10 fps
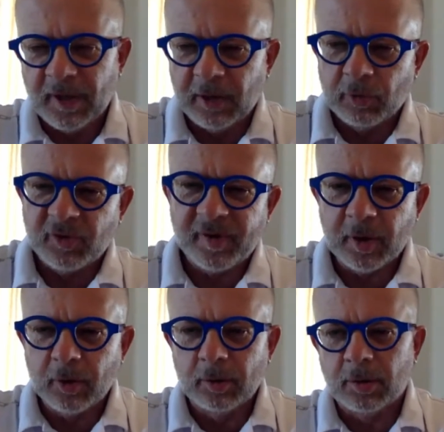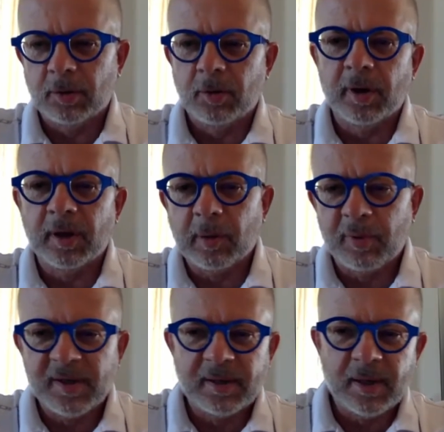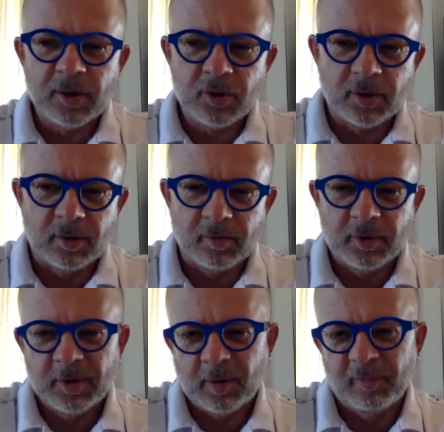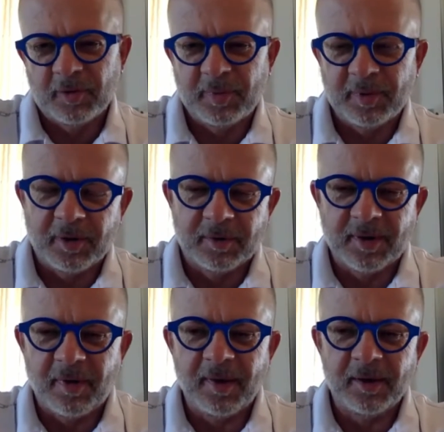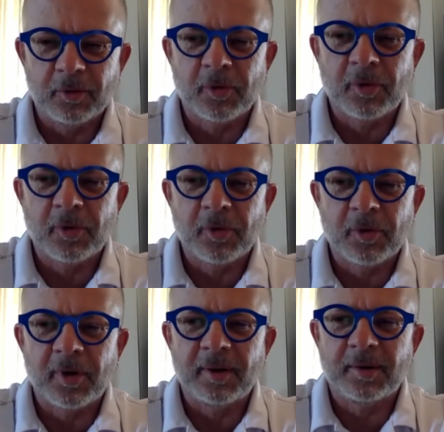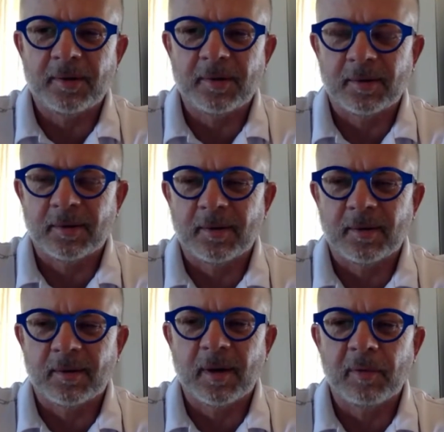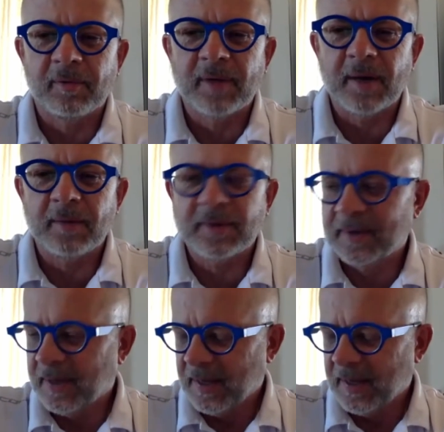It was very good during the presentation, which is obvious because I think you trained it a couple of times.